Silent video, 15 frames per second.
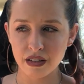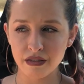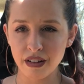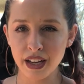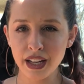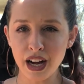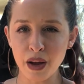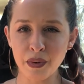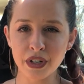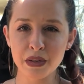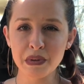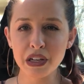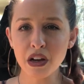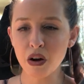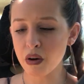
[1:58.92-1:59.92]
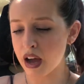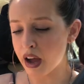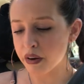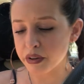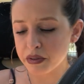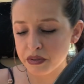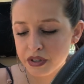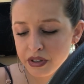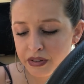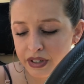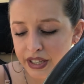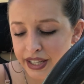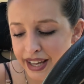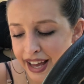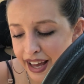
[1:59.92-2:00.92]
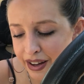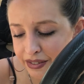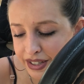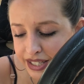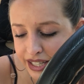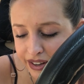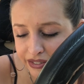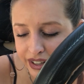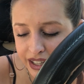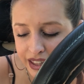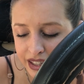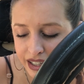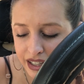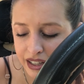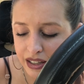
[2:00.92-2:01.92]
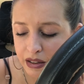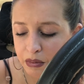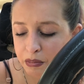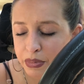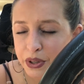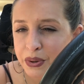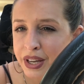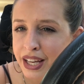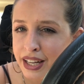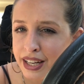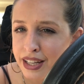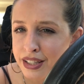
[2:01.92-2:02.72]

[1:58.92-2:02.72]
right I wanted to be like oh how are you doing how is everything but you can't